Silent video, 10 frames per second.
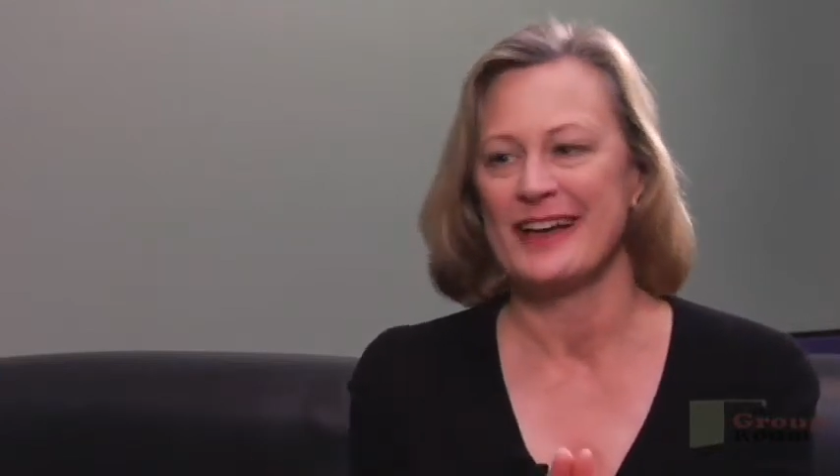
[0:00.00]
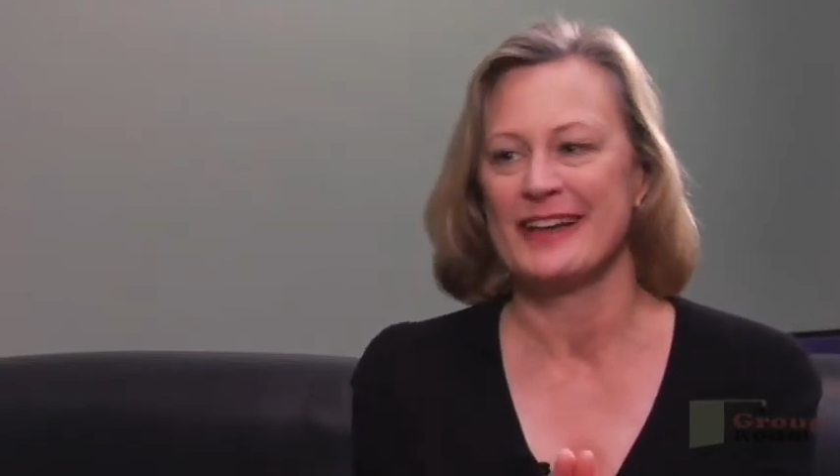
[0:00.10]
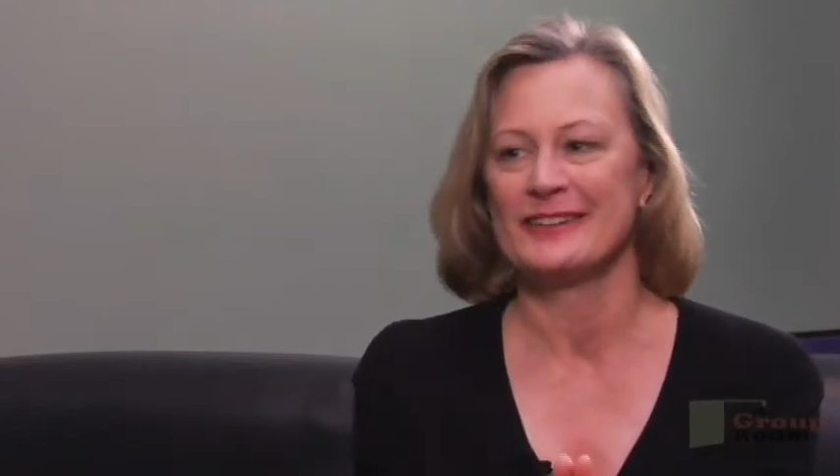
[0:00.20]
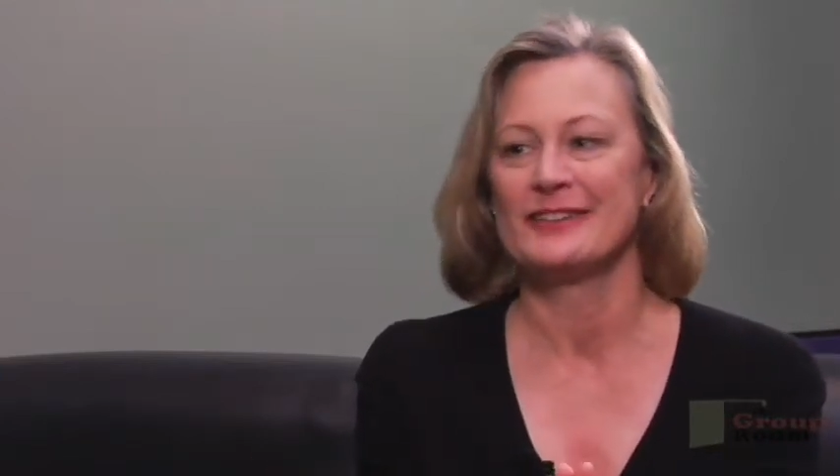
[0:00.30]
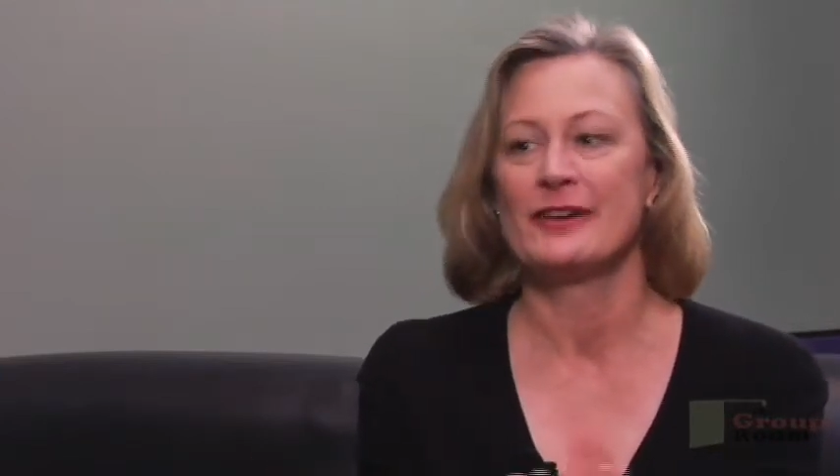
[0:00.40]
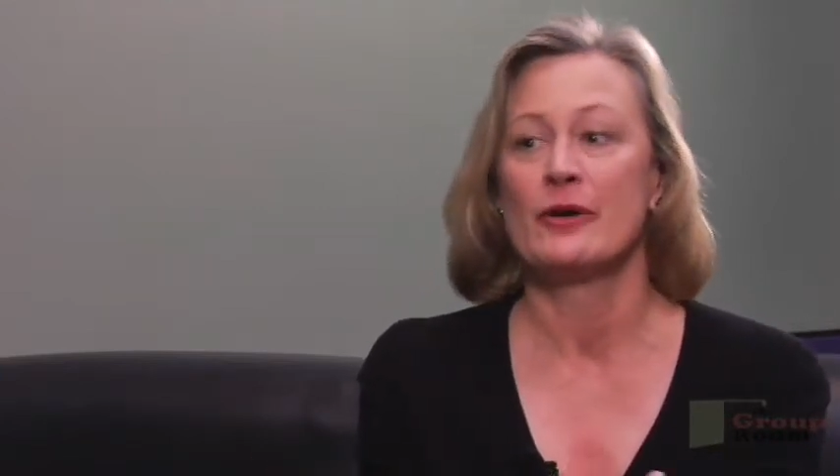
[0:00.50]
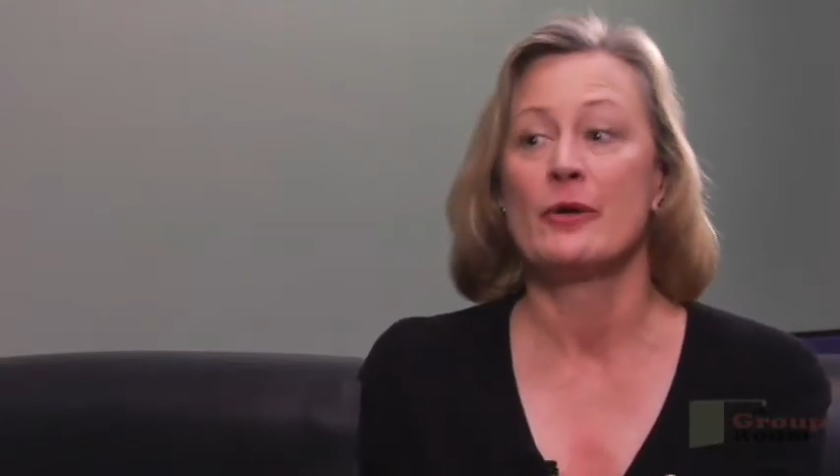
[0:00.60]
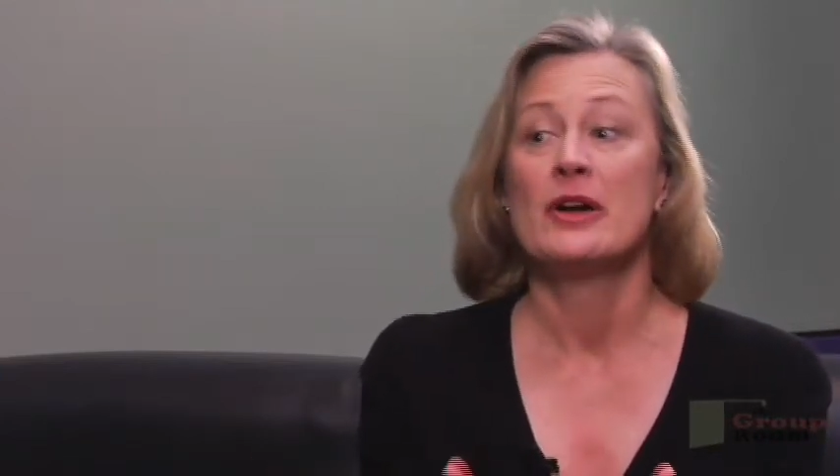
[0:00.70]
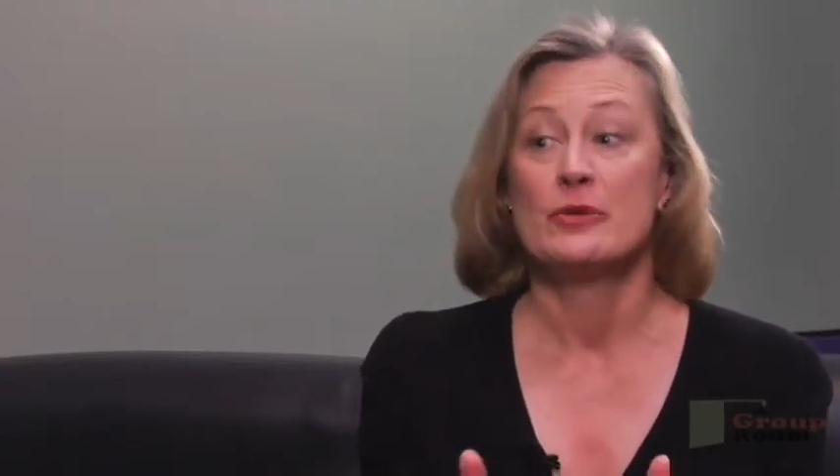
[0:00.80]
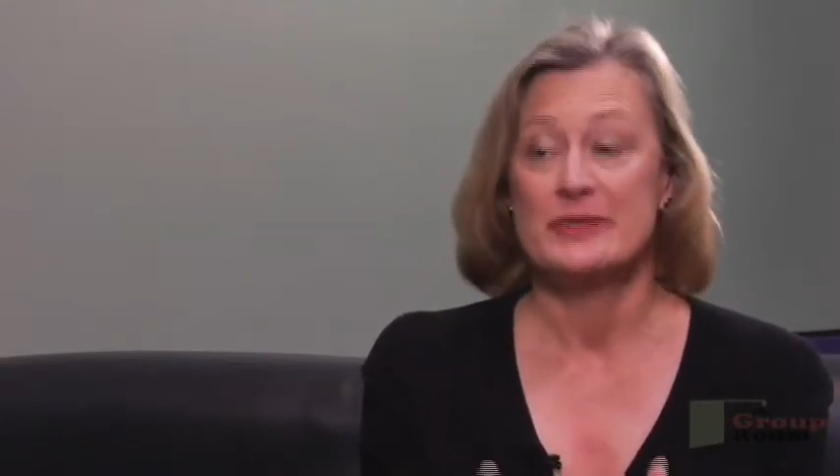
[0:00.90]
and so
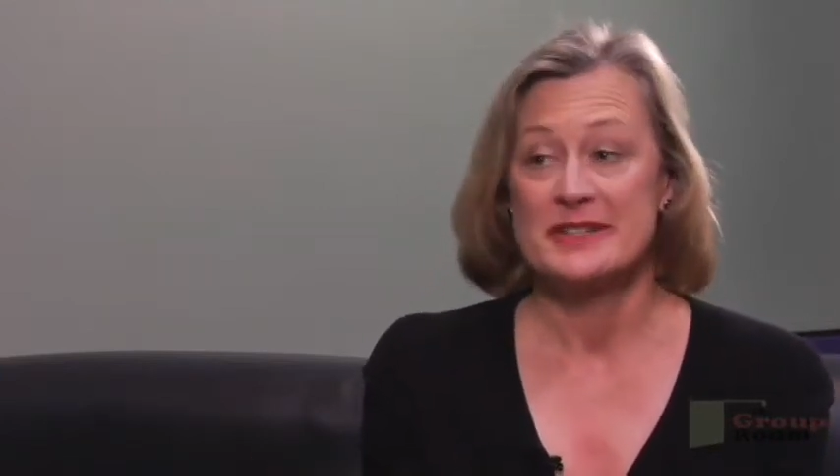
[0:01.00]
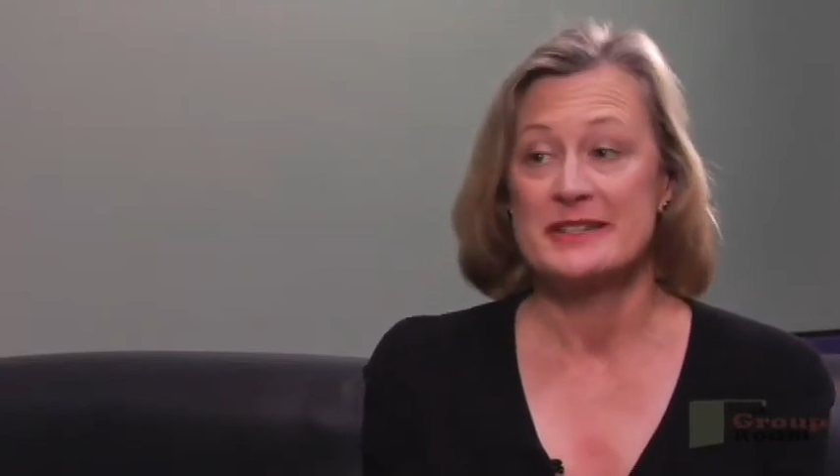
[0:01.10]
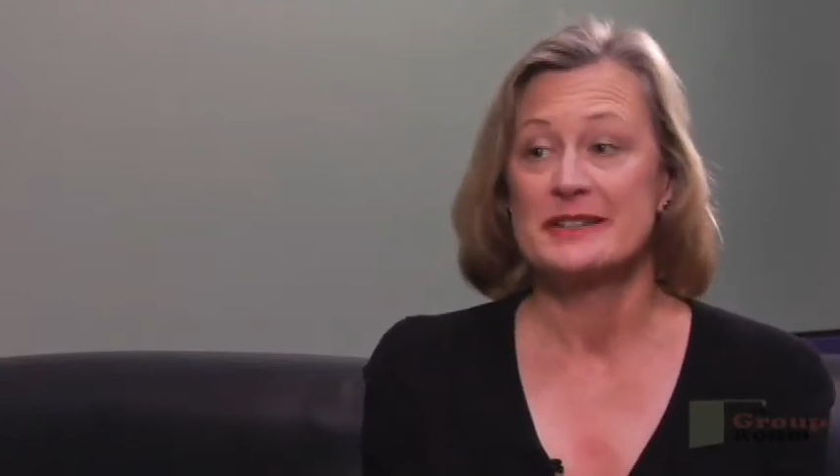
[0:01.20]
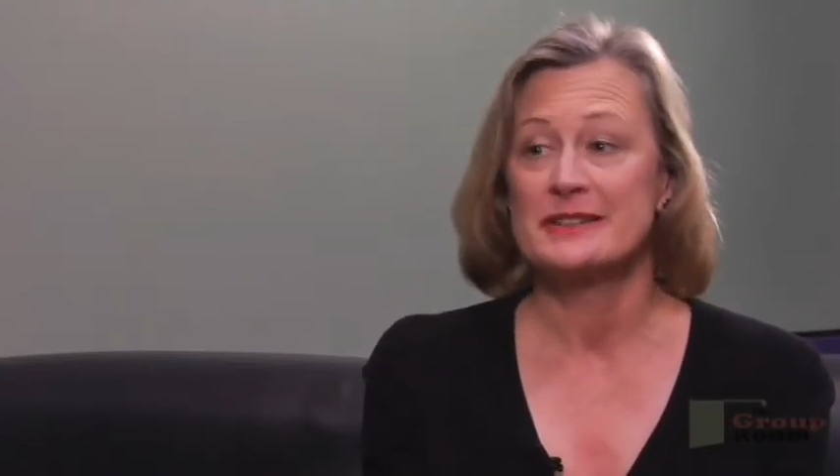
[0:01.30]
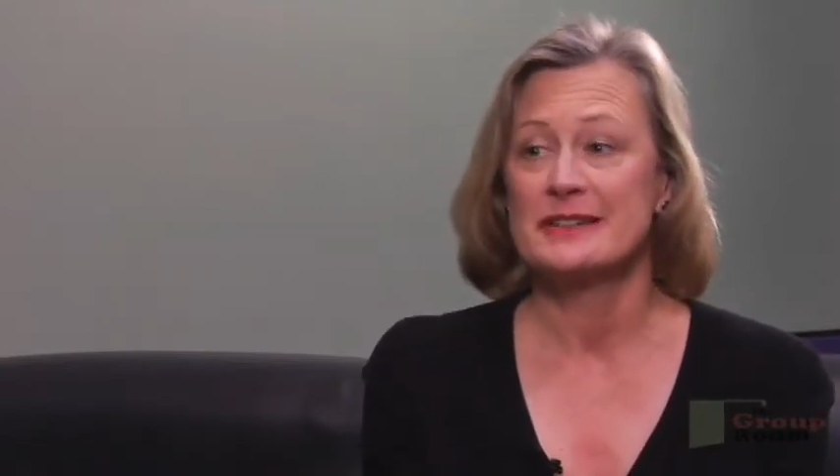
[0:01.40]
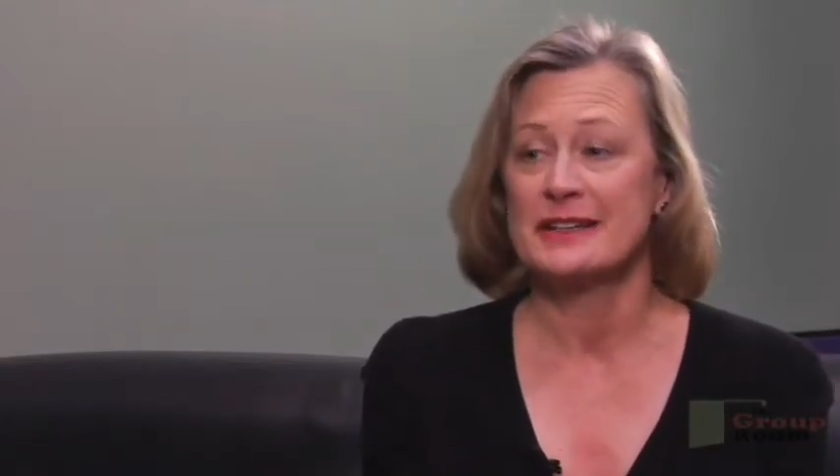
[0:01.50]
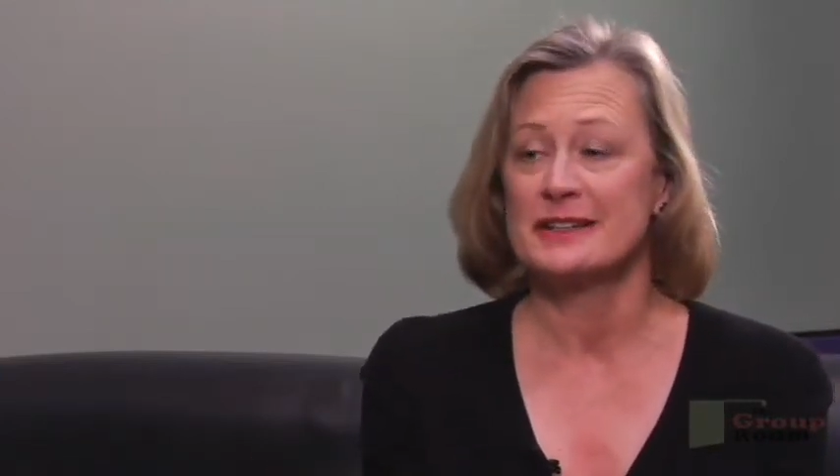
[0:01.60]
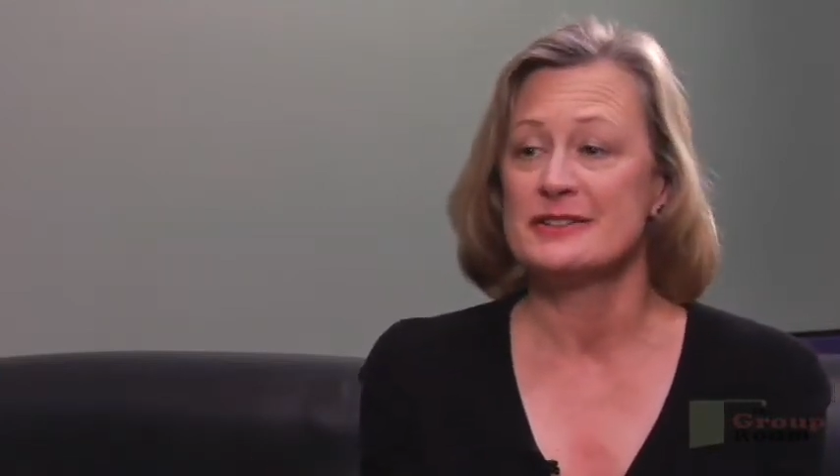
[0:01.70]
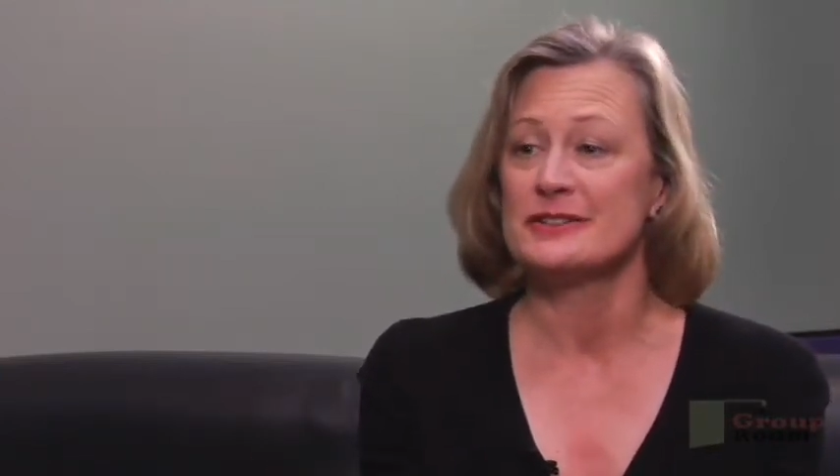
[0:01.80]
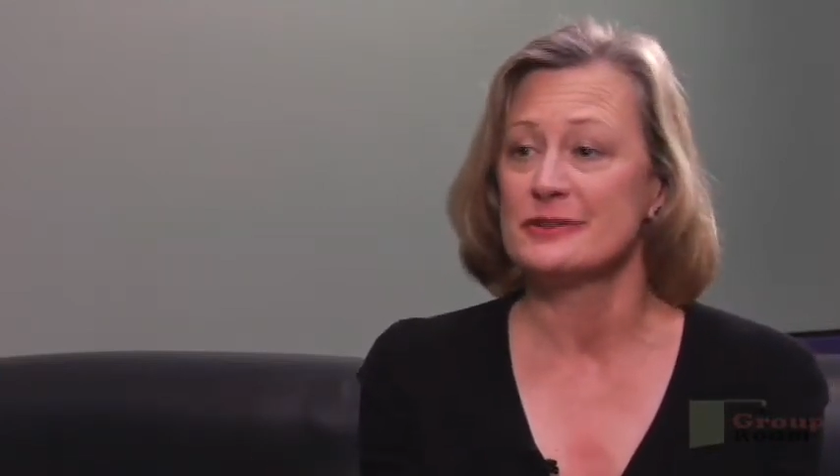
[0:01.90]
we still
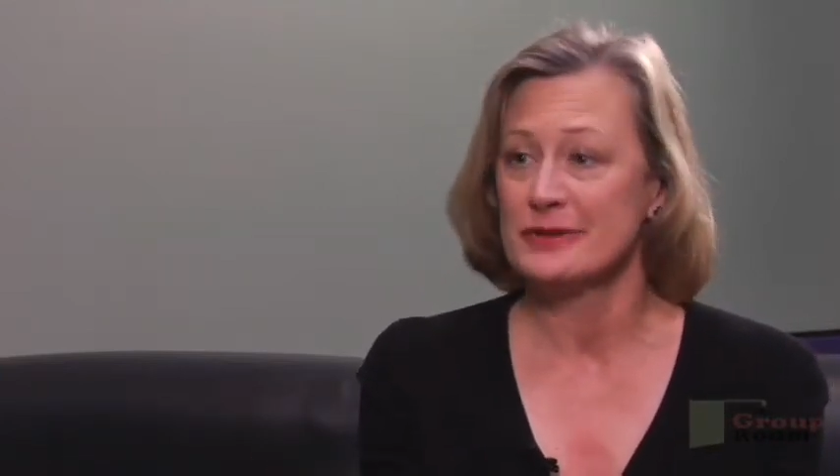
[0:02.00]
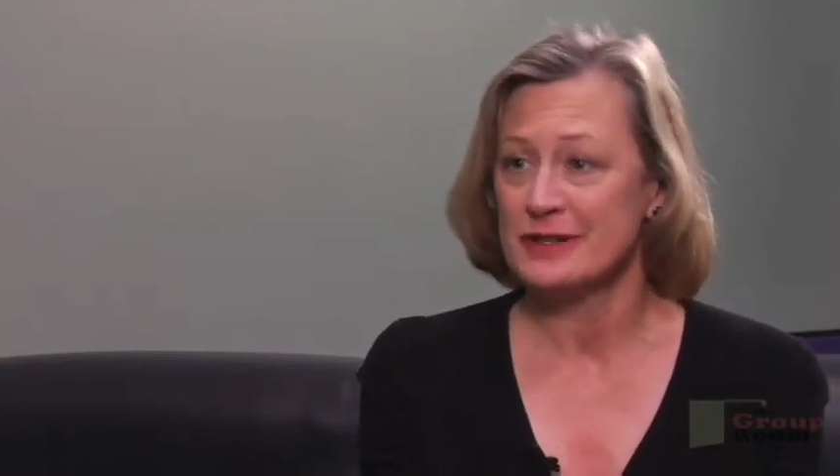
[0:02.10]
need to,